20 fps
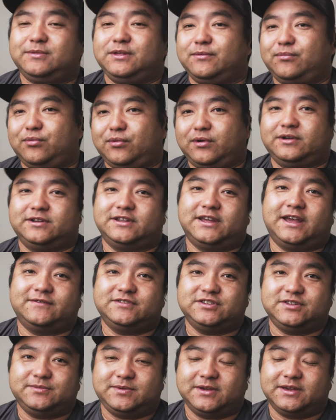important to
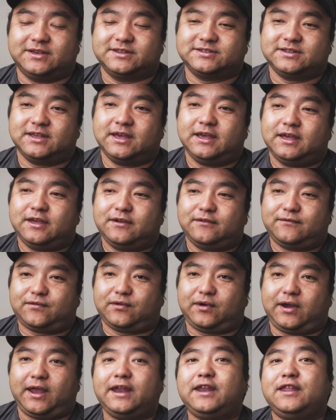have GPS
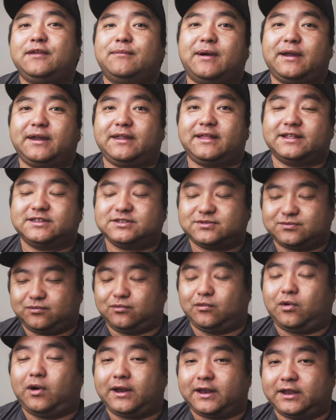for anybody that's
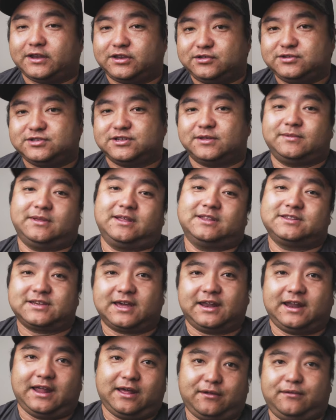wanting to do something that's
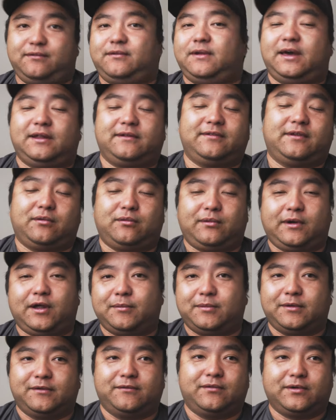kind of out of the
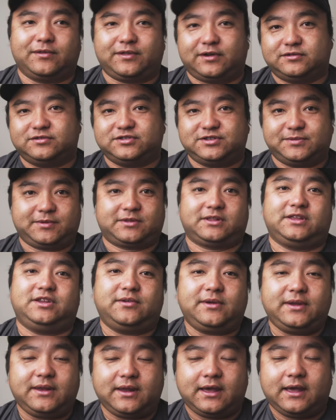realm of what they're typically
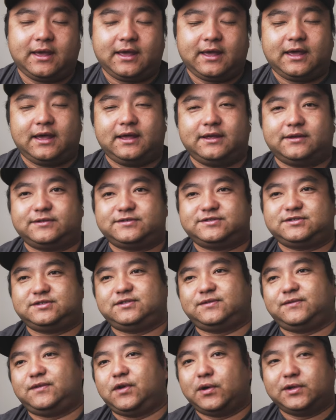doing.
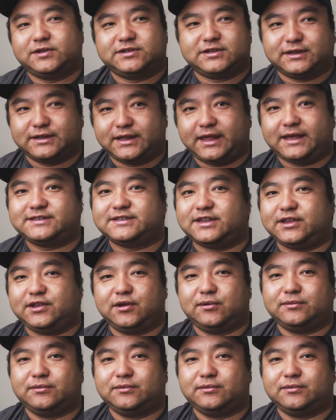So if you go into lakes that you